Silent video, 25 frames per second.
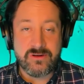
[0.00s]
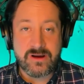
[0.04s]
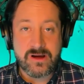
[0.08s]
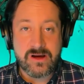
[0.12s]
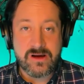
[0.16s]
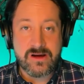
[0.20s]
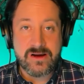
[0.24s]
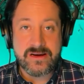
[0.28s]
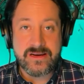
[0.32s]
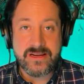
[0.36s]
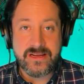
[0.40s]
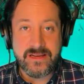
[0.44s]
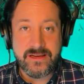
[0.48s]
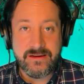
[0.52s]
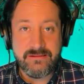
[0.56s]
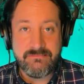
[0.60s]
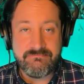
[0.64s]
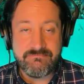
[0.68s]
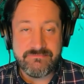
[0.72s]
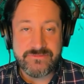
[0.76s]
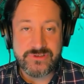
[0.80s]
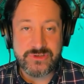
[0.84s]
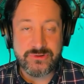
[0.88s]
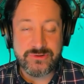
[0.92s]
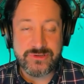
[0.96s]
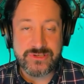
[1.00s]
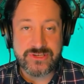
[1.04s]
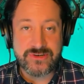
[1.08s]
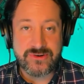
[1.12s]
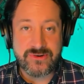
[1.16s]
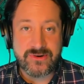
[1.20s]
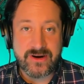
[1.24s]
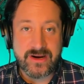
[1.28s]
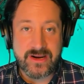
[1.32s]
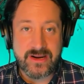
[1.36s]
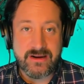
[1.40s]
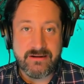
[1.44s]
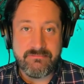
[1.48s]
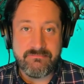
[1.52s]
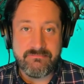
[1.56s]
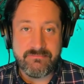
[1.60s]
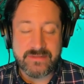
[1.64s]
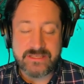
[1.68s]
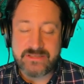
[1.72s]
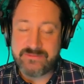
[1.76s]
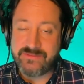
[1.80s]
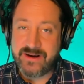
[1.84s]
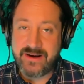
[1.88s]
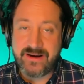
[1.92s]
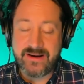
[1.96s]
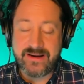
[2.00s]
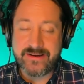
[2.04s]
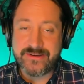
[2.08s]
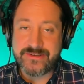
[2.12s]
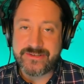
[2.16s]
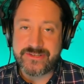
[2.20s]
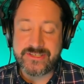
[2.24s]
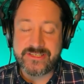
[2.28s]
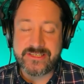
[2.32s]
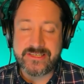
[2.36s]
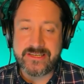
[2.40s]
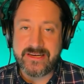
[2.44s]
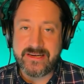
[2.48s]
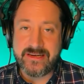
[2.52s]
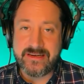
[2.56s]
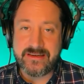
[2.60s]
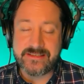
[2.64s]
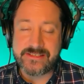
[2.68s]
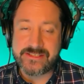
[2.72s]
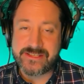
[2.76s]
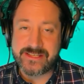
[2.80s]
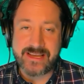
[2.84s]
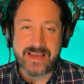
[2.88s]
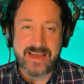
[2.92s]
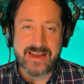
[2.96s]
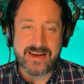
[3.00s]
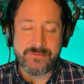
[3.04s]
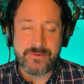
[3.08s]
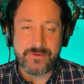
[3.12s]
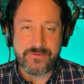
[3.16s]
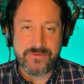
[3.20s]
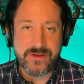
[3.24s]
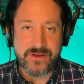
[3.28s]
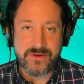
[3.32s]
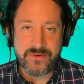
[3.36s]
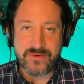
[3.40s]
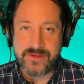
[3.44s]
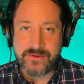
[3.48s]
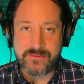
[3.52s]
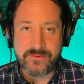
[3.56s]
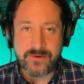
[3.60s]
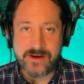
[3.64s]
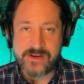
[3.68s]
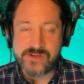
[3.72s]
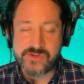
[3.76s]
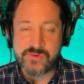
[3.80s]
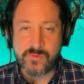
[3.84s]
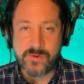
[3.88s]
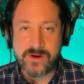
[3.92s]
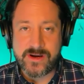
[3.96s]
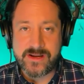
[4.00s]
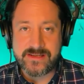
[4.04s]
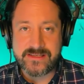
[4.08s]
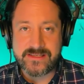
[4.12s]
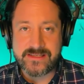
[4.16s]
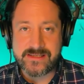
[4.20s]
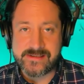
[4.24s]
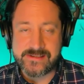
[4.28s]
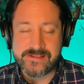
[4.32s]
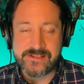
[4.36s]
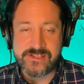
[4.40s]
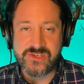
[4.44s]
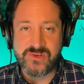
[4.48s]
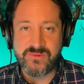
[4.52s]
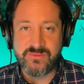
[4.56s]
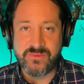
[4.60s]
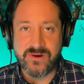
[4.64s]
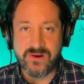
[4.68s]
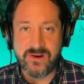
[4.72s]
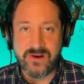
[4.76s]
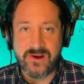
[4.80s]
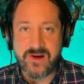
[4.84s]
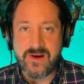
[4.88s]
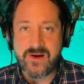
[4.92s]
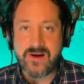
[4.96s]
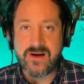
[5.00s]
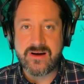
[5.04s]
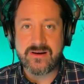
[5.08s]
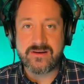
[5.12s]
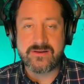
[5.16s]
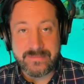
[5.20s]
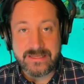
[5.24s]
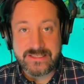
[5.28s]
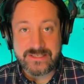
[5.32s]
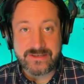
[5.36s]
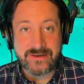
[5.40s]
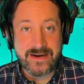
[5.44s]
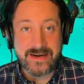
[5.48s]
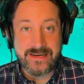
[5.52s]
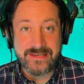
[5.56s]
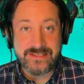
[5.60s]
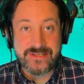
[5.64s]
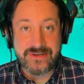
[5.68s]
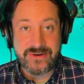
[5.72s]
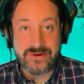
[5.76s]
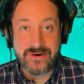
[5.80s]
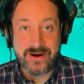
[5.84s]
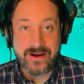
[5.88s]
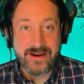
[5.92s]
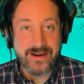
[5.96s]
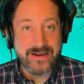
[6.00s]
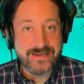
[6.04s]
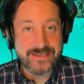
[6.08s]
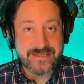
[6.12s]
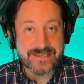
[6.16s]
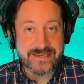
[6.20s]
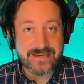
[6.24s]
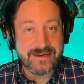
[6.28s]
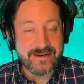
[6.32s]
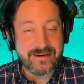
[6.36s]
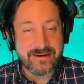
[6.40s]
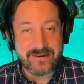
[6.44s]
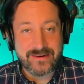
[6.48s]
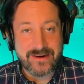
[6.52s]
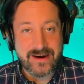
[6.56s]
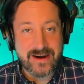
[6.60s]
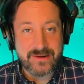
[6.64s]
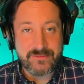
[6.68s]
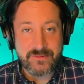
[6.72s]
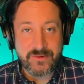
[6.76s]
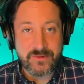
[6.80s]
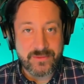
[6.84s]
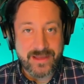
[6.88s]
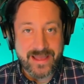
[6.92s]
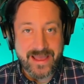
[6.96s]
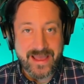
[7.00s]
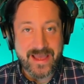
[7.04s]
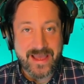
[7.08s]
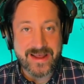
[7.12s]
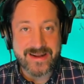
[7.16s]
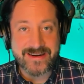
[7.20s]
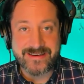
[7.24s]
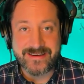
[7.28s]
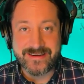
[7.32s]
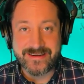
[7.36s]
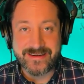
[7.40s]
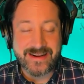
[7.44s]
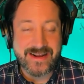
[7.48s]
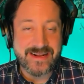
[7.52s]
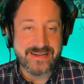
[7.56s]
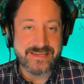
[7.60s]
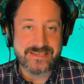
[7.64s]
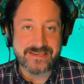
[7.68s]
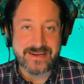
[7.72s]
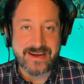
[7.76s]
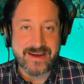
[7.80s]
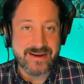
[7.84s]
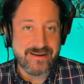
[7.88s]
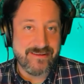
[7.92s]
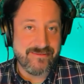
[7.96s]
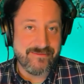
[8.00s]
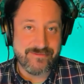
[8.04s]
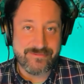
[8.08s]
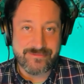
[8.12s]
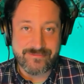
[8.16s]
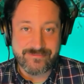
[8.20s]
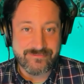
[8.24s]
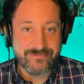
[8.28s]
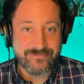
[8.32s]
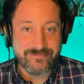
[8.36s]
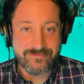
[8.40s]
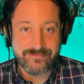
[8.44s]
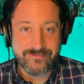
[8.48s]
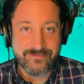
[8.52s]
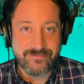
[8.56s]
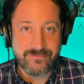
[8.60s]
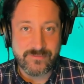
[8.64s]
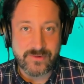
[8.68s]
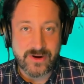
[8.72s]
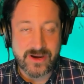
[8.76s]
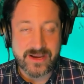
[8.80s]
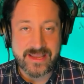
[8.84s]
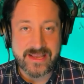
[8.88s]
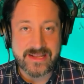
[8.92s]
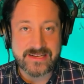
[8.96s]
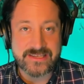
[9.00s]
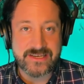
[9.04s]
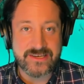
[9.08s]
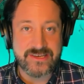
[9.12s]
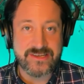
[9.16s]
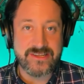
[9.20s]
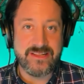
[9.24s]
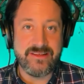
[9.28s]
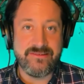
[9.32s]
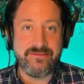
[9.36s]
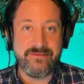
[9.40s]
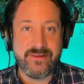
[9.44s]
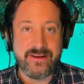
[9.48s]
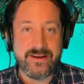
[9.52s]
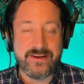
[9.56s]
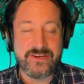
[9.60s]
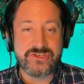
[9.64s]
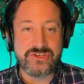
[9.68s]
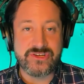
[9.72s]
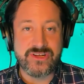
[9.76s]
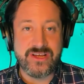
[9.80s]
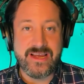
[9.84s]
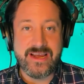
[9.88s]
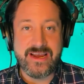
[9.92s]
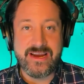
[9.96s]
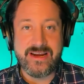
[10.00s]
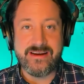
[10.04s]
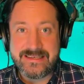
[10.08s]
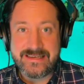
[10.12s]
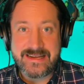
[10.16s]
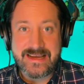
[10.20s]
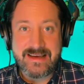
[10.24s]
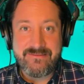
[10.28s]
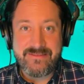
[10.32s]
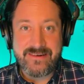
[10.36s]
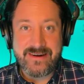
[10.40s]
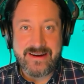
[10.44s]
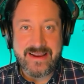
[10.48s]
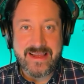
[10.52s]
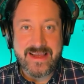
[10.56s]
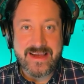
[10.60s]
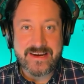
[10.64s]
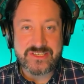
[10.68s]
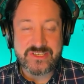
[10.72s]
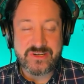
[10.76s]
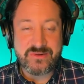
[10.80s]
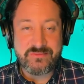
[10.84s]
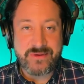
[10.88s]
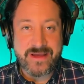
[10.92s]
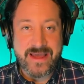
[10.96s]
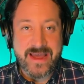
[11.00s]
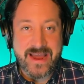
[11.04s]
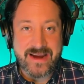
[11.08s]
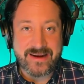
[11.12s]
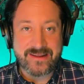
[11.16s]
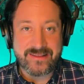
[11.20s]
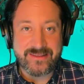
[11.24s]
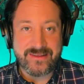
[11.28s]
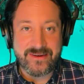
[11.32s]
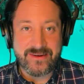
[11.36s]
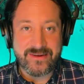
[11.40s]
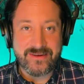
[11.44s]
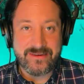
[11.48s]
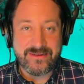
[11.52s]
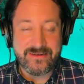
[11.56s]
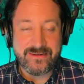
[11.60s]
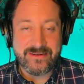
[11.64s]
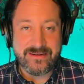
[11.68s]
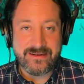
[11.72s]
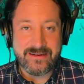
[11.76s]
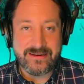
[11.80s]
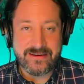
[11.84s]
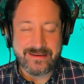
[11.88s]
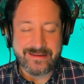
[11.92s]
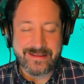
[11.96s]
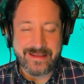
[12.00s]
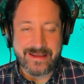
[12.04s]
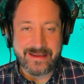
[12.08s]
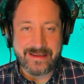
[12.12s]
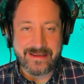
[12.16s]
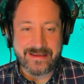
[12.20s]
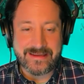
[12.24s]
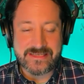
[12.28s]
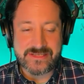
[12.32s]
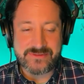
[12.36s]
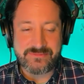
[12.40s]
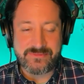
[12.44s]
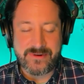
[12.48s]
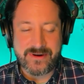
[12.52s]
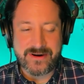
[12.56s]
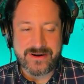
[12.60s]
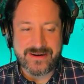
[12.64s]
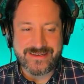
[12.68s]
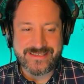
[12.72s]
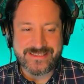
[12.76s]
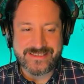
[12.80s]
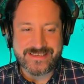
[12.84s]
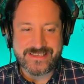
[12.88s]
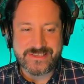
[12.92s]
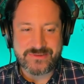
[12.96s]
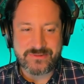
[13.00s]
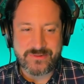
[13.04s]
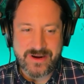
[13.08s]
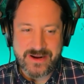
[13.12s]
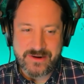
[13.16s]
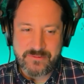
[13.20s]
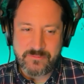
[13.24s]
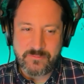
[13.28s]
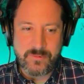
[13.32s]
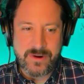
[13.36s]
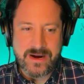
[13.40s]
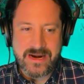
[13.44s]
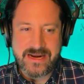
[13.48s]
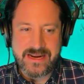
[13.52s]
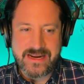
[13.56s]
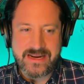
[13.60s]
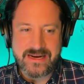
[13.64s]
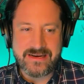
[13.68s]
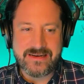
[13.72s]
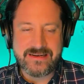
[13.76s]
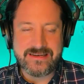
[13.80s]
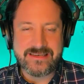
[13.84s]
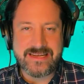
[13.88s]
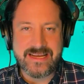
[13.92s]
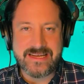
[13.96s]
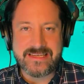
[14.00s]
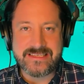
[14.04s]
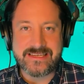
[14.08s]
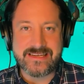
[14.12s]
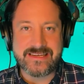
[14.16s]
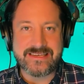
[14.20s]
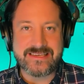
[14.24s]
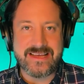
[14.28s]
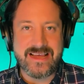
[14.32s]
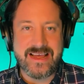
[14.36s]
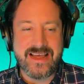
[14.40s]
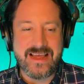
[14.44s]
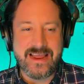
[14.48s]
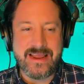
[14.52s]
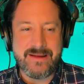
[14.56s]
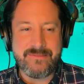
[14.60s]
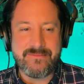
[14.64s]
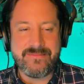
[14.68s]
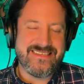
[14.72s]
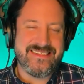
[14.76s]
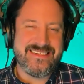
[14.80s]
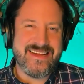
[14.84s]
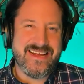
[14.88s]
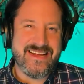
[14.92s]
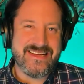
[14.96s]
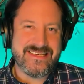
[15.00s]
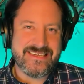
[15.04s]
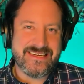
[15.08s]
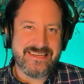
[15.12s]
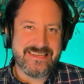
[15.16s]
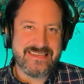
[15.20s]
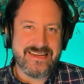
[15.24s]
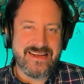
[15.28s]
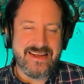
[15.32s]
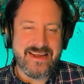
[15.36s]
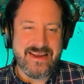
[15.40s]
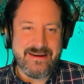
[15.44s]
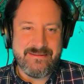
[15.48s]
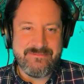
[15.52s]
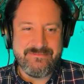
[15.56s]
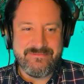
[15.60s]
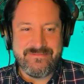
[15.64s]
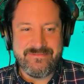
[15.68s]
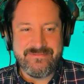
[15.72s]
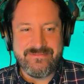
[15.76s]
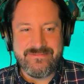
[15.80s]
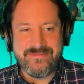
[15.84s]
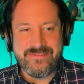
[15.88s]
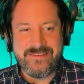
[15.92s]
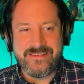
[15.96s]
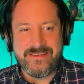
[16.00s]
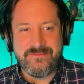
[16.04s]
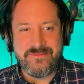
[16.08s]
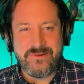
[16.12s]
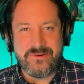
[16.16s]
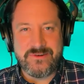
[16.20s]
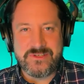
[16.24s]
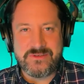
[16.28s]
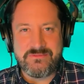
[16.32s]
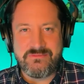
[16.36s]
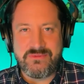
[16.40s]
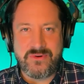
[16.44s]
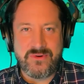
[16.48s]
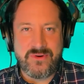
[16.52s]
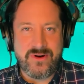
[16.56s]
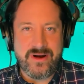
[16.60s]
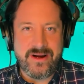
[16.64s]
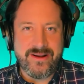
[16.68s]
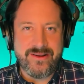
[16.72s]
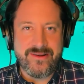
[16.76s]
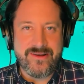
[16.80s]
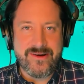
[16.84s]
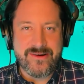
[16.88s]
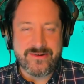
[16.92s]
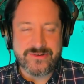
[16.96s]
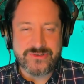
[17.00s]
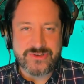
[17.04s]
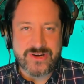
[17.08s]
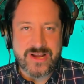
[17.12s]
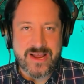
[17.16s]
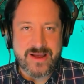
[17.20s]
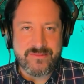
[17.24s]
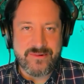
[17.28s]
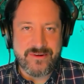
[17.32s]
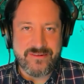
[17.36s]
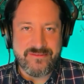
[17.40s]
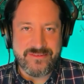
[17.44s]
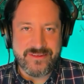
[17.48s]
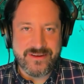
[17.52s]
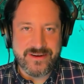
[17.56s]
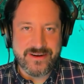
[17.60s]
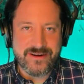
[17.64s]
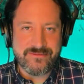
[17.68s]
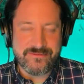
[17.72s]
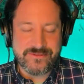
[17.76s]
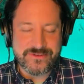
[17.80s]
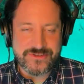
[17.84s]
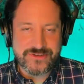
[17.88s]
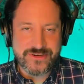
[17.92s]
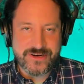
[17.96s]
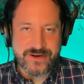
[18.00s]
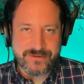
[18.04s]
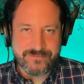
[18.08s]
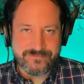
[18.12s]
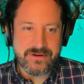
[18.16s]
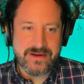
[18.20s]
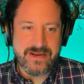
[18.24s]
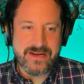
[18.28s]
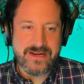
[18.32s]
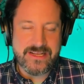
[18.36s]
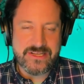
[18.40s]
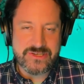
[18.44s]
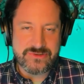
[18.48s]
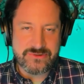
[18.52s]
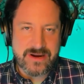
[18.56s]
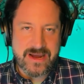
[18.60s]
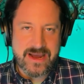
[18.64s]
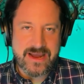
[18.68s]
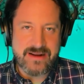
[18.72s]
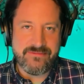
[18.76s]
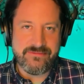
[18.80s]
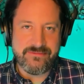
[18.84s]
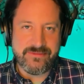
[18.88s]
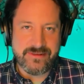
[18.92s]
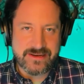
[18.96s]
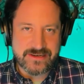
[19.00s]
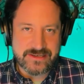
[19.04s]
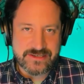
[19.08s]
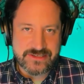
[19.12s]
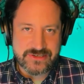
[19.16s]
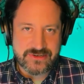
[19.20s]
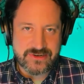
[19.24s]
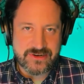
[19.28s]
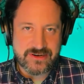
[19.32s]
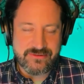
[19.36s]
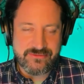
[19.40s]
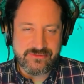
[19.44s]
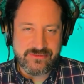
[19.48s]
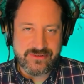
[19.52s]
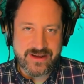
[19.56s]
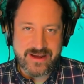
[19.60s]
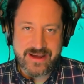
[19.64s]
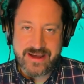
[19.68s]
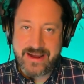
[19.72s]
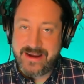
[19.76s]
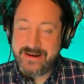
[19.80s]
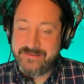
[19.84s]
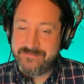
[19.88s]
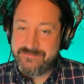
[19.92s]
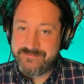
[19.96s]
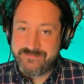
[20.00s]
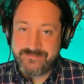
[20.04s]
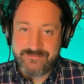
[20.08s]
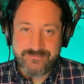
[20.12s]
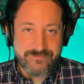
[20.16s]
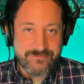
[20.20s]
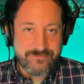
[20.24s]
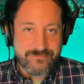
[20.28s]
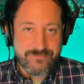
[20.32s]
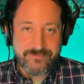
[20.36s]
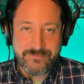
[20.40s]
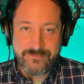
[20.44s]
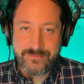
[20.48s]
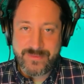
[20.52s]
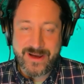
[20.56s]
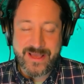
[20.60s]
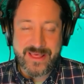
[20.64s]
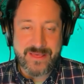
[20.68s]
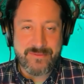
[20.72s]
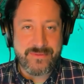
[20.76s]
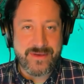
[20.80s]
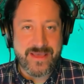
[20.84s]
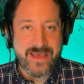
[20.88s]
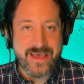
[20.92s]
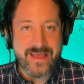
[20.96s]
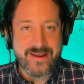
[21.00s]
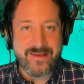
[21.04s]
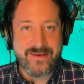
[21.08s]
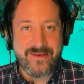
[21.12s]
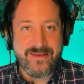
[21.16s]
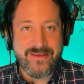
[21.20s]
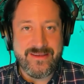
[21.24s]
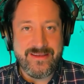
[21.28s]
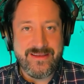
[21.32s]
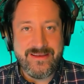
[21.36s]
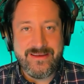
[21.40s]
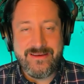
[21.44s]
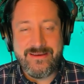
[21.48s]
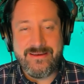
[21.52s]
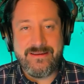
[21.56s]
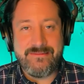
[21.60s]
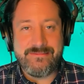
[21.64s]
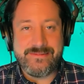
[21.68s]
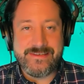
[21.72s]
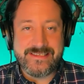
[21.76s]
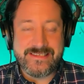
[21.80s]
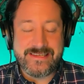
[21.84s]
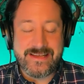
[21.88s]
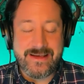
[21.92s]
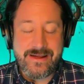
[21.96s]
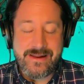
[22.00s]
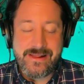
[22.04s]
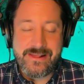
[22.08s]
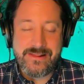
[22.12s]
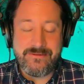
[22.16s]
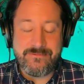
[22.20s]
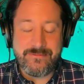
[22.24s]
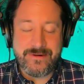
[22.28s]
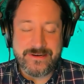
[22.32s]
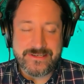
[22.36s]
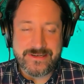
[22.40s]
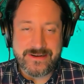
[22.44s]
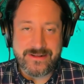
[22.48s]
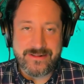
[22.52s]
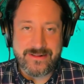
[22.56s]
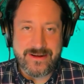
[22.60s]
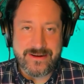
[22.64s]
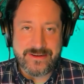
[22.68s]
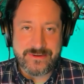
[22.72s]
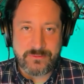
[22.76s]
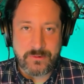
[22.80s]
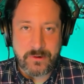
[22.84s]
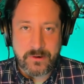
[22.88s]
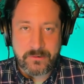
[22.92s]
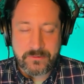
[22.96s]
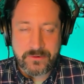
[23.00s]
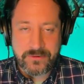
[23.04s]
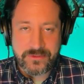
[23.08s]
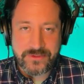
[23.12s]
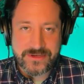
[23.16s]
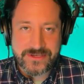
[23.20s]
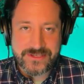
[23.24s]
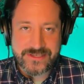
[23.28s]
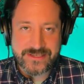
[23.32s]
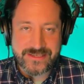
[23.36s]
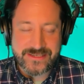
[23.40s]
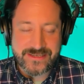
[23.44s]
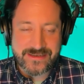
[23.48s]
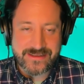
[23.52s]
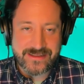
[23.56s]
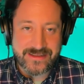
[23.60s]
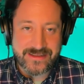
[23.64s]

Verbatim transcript: Gandhi. True story. It's very interesting. It's the kind of movie you only watch once. It's super long. It's a great story. It's an incredible man, and that's kind of what gets it to the finish line. Not very action-packed, though. Like, as far as this one winning Test of Time, the most boring long drama of the year for sure. It is Radflix certified by the panel. I'm just telling you, there wasn't a lot to work with this